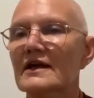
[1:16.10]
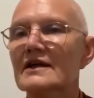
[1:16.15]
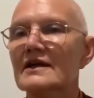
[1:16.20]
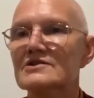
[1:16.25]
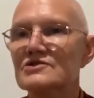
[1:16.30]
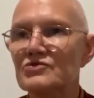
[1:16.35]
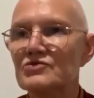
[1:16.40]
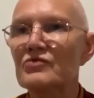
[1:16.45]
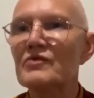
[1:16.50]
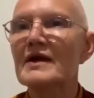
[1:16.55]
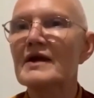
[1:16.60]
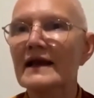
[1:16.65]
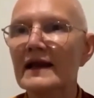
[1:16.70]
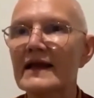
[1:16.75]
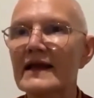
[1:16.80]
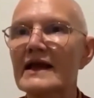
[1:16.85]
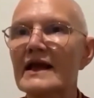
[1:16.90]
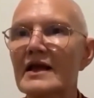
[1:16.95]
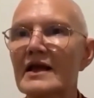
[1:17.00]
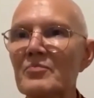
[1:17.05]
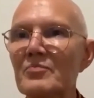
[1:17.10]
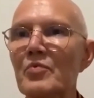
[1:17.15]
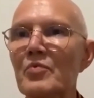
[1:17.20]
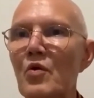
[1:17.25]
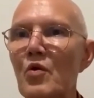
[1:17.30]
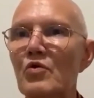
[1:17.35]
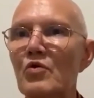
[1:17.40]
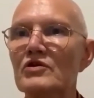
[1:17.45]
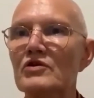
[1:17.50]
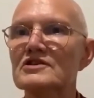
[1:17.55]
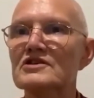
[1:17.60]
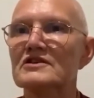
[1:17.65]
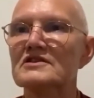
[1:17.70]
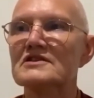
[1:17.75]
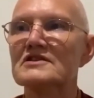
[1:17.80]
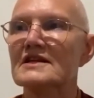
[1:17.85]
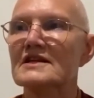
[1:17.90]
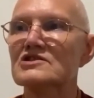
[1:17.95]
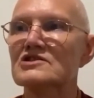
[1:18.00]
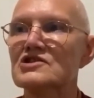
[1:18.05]
is really
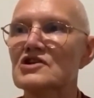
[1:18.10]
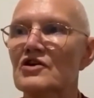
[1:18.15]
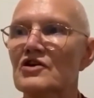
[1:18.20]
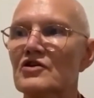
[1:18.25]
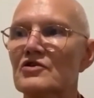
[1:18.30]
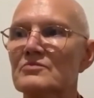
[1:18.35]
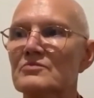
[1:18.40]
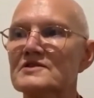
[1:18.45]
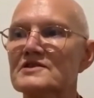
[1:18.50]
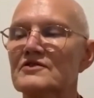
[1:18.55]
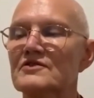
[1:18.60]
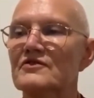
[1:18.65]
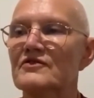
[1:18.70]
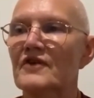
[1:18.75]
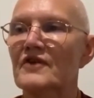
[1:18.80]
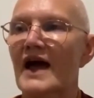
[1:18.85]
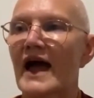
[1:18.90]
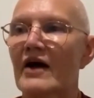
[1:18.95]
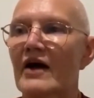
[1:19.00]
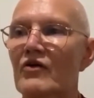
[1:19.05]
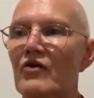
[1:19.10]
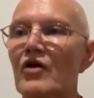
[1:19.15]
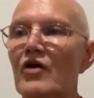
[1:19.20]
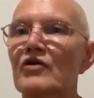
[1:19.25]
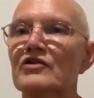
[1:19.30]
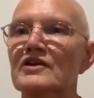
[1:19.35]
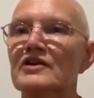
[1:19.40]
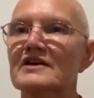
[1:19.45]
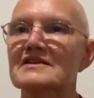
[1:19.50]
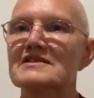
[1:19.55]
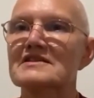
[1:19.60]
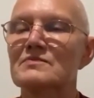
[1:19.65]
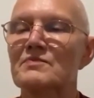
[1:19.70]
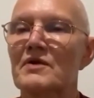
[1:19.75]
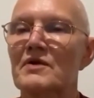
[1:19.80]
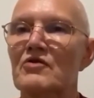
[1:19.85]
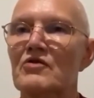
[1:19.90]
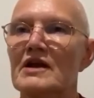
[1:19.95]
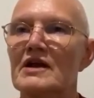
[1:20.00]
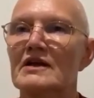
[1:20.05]
important in terms of our own
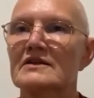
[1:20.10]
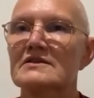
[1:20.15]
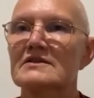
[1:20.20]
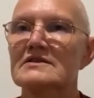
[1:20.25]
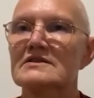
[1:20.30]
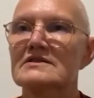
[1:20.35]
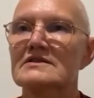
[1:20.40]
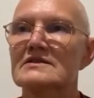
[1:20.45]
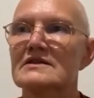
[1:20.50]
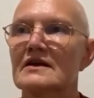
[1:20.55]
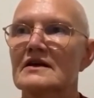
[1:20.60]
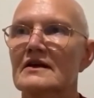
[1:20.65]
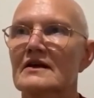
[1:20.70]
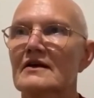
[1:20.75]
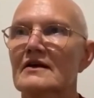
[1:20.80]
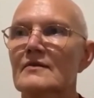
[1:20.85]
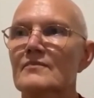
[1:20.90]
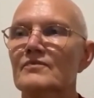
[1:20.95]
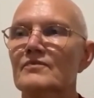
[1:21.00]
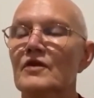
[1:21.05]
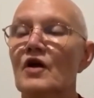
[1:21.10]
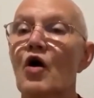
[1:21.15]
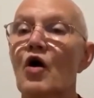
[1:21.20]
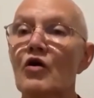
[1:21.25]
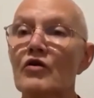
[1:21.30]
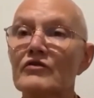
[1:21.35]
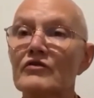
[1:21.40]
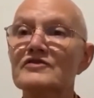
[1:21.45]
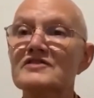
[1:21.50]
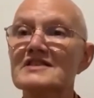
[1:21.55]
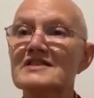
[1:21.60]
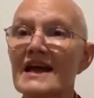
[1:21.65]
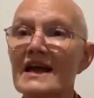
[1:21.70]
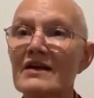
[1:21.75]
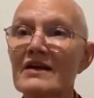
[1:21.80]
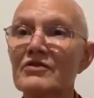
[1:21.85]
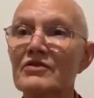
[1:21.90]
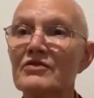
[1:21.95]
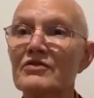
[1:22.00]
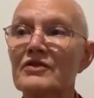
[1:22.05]
experience of
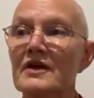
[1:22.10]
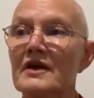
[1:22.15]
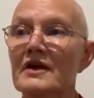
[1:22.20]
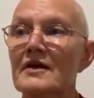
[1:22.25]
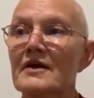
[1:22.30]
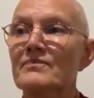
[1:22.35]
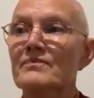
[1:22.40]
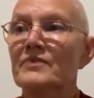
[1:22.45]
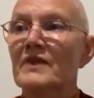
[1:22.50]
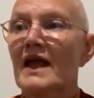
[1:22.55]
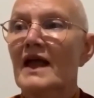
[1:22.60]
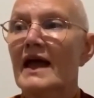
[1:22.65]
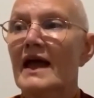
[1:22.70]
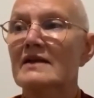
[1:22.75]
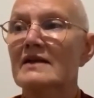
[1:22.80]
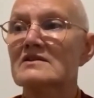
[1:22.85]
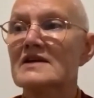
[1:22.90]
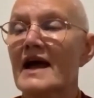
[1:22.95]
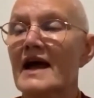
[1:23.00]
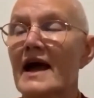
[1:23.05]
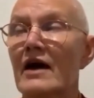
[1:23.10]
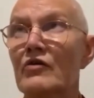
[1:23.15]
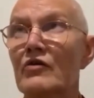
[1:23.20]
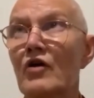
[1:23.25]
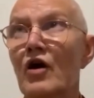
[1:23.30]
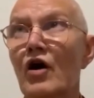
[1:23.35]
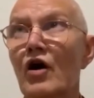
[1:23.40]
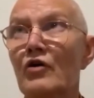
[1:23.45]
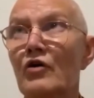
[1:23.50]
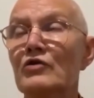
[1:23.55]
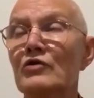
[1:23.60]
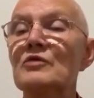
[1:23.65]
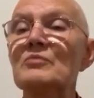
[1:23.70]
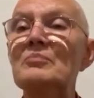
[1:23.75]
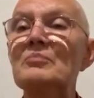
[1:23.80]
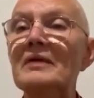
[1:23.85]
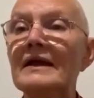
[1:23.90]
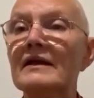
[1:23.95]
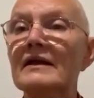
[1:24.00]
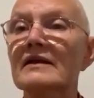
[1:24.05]
death and our own
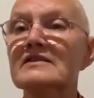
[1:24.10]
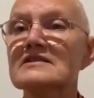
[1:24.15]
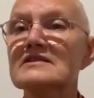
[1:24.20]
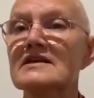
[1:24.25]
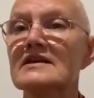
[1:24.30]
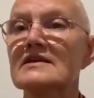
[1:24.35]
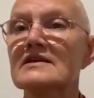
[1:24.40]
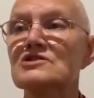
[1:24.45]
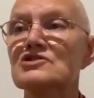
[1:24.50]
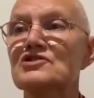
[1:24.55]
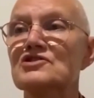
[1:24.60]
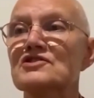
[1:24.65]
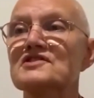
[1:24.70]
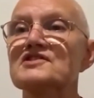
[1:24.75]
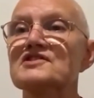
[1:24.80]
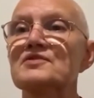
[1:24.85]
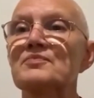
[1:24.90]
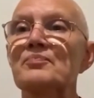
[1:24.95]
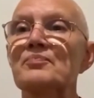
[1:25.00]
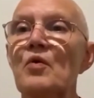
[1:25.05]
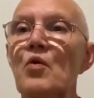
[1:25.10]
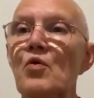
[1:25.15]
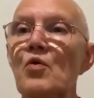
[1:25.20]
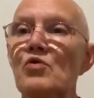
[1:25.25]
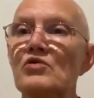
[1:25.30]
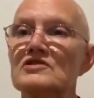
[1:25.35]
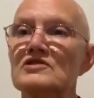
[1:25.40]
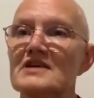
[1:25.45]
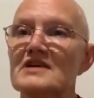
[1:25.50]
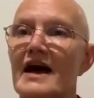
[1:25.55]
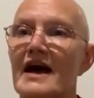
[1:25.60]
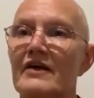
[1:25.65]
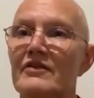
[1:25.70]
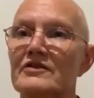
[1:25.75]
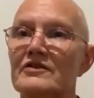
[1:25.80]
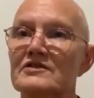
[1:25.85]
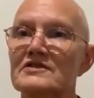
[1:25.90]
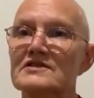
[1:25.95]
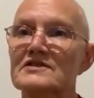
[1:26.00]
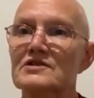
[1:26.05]
ability to support
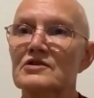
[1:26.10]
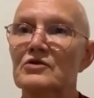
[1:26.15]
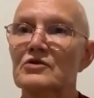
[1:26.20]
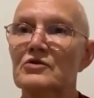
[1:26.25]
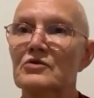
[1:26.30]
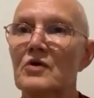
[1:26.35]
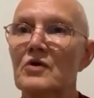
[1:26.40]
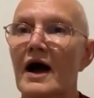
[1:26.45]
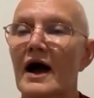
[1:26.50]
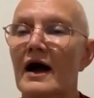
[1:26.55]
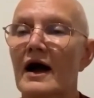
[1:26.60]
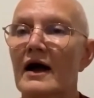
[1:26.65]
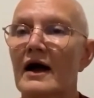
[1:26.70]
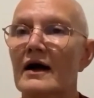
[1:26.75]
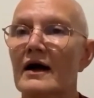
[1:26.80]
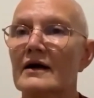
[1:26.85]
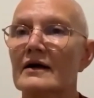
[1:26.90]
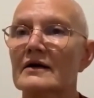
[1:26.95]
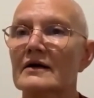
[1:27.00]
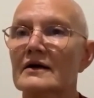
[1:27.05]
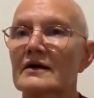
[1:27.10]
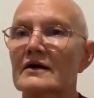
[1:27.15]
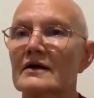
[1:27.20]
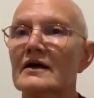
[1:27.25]
others who are